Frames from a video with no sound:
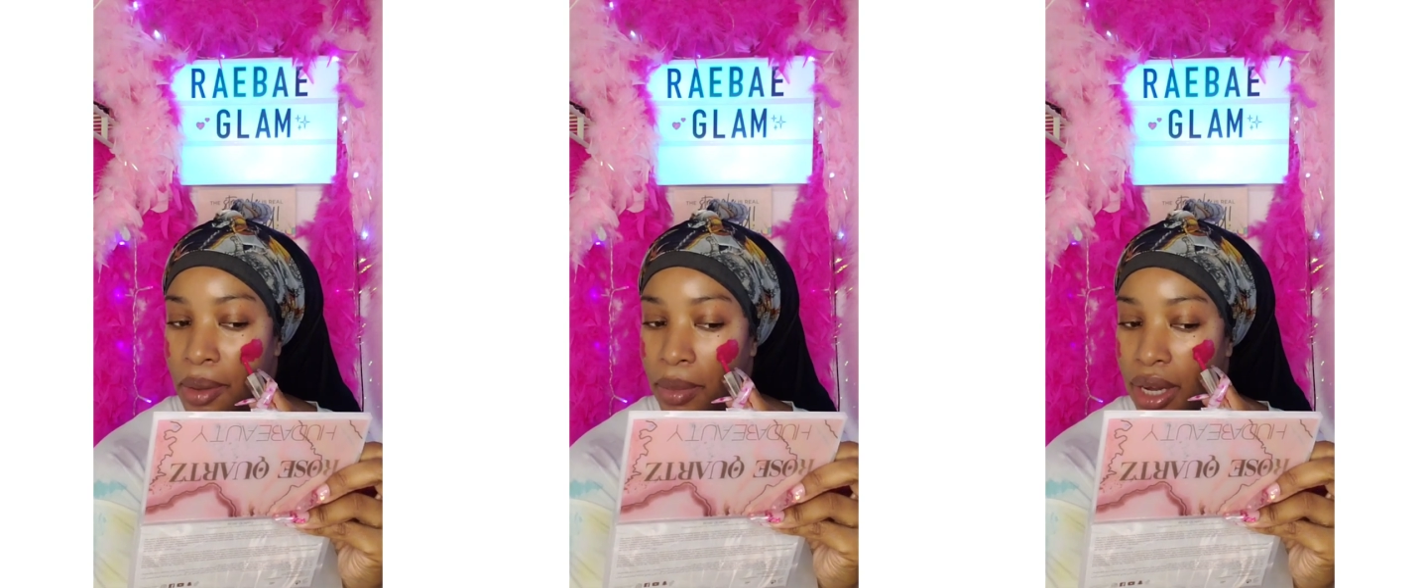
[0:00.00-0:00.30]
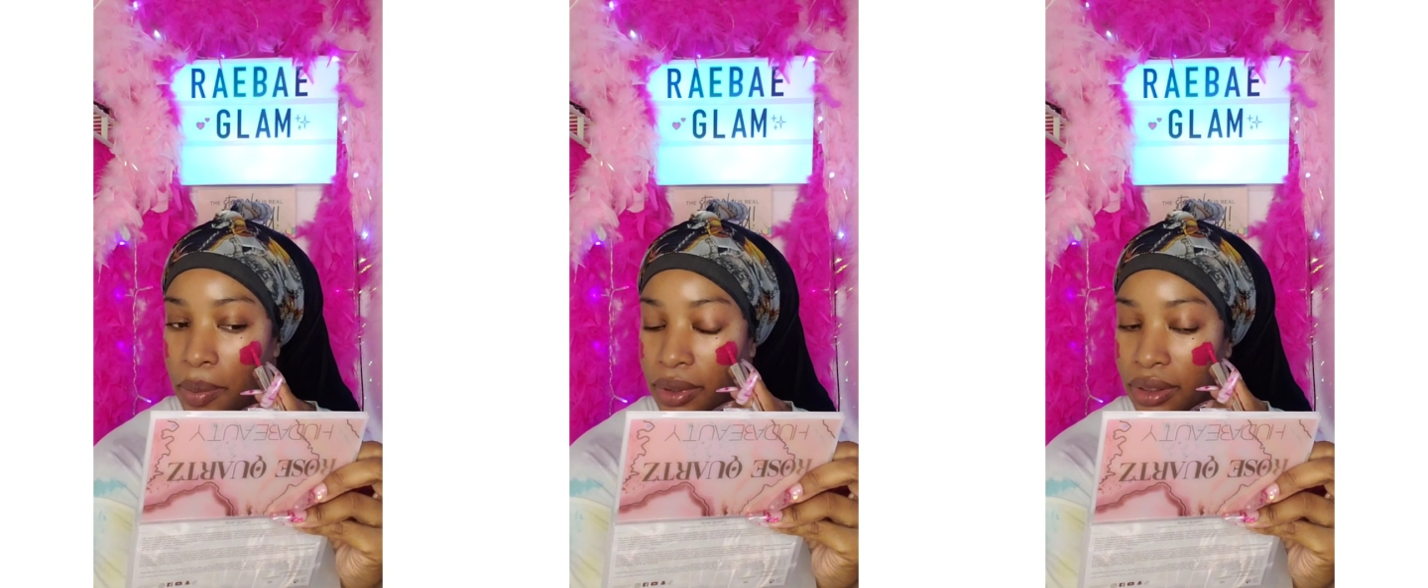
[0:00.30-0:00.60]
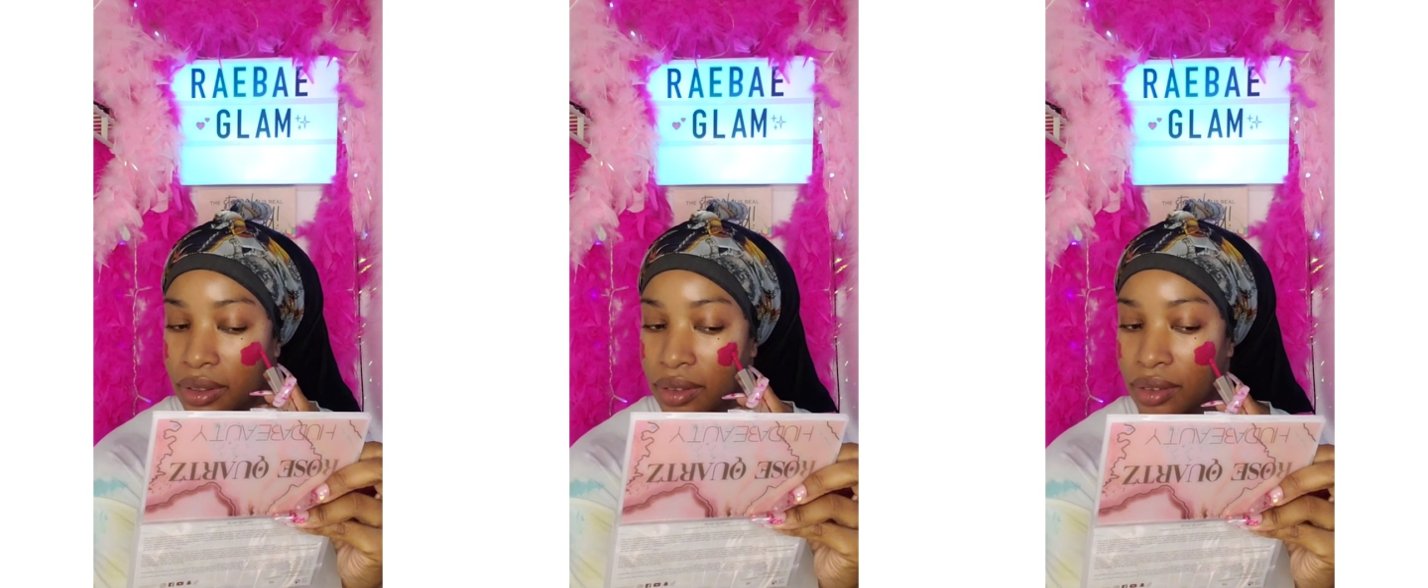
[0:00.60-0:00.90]
mama
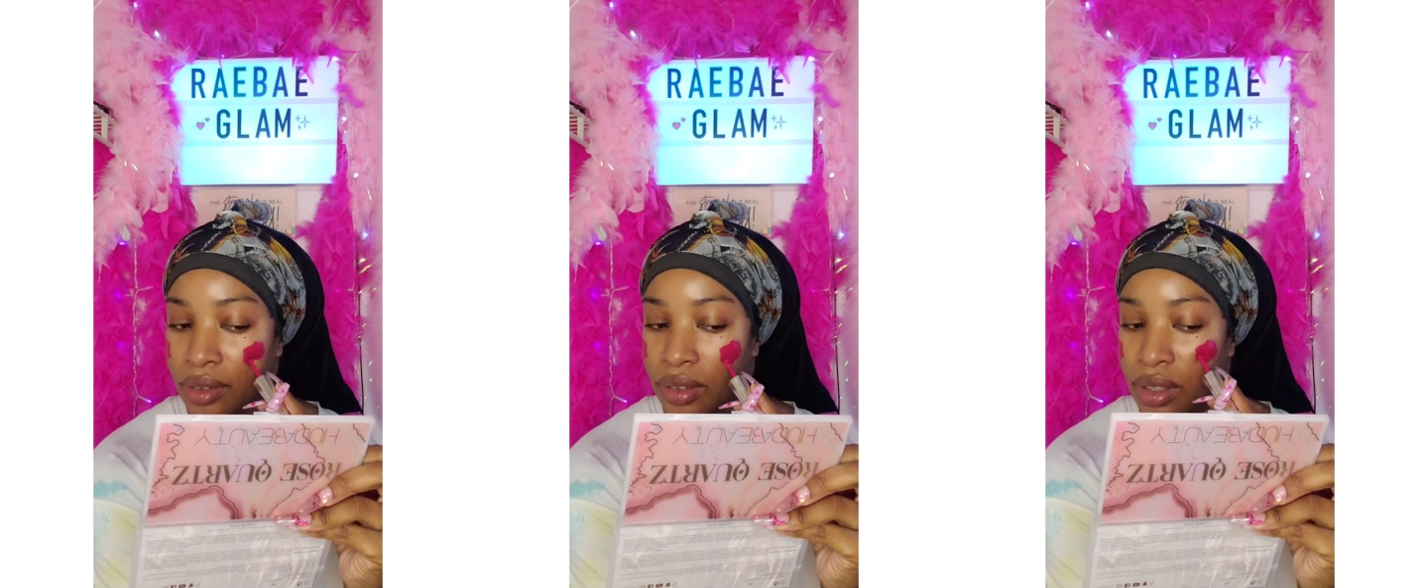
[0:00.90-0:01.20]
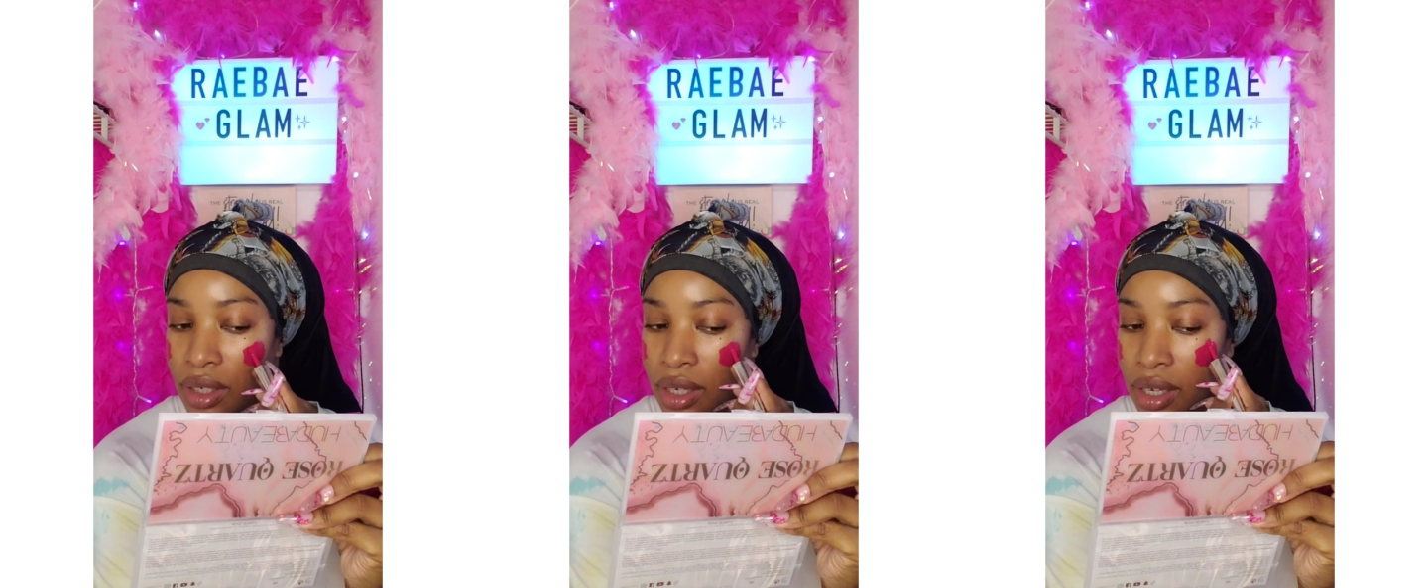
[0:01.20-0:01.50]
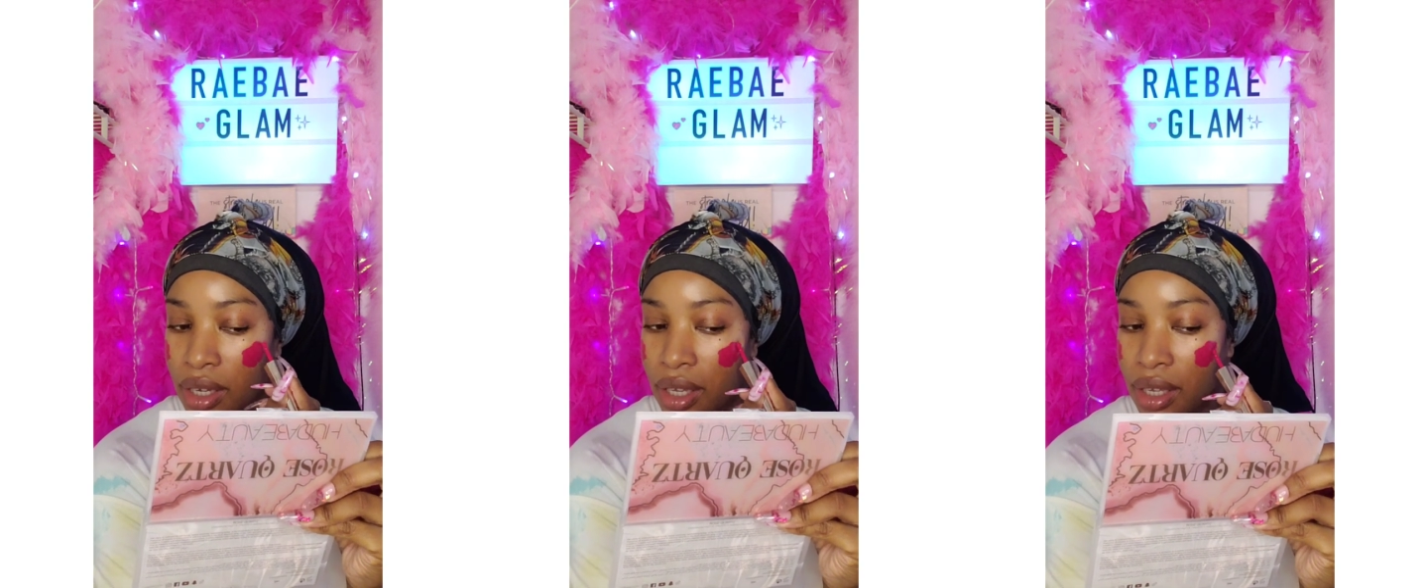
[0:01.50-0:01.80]

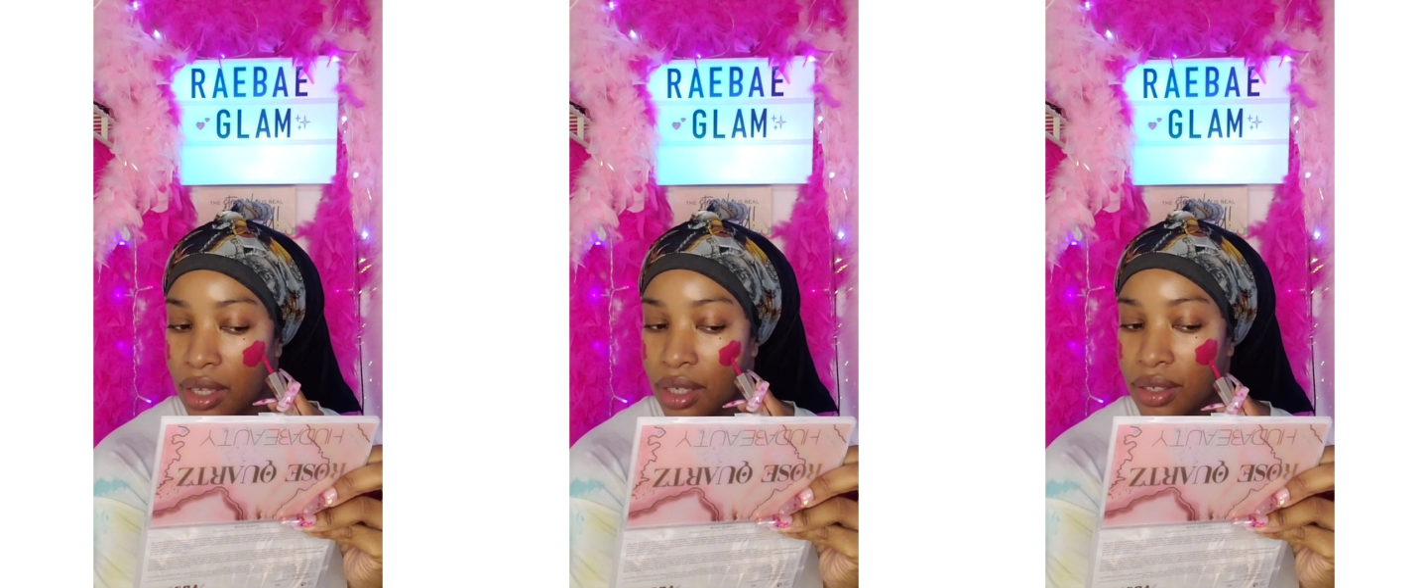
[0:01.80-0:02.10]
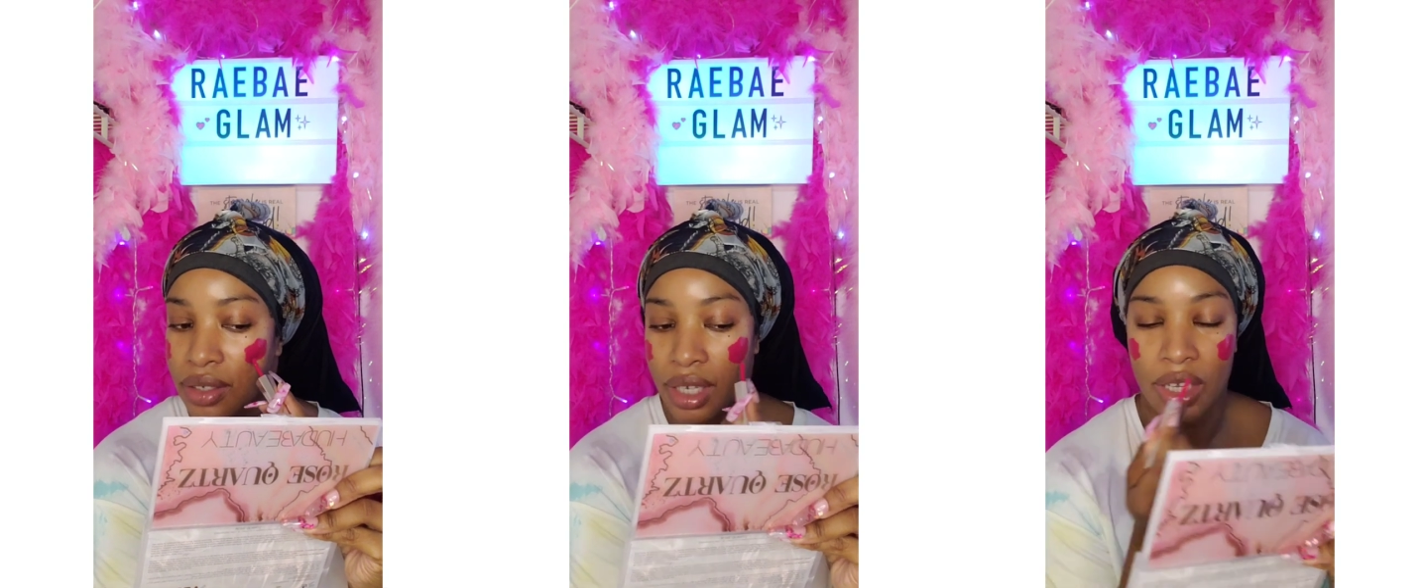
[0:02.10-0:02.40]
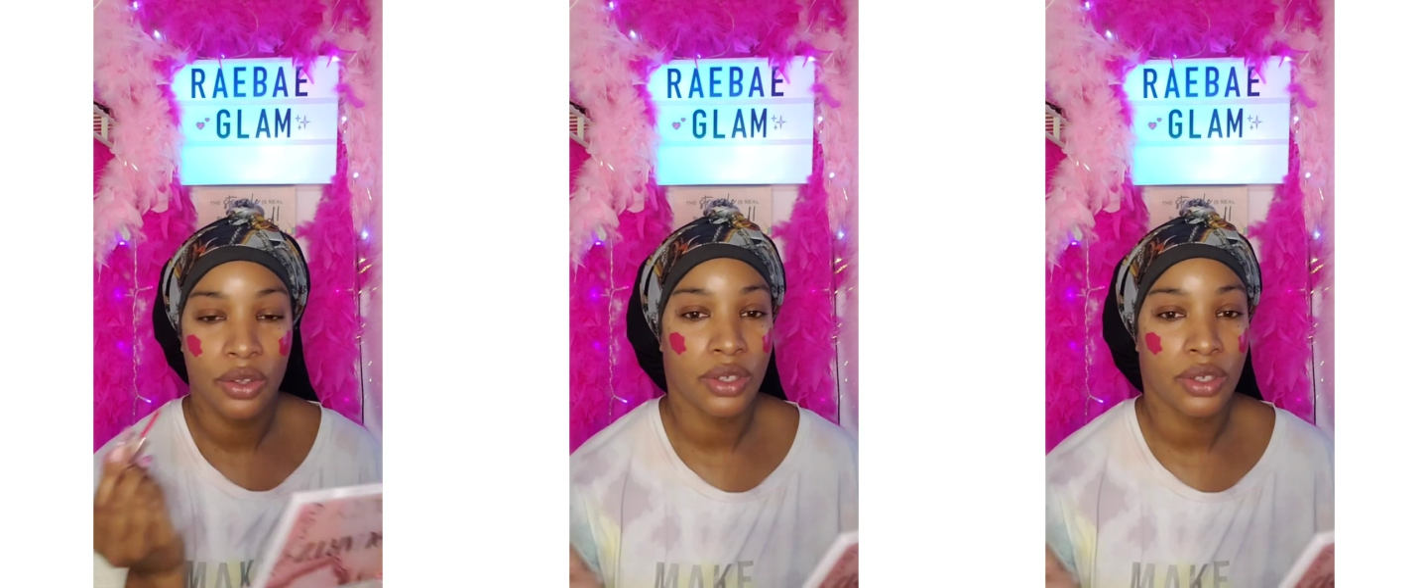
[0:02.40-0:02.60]
is either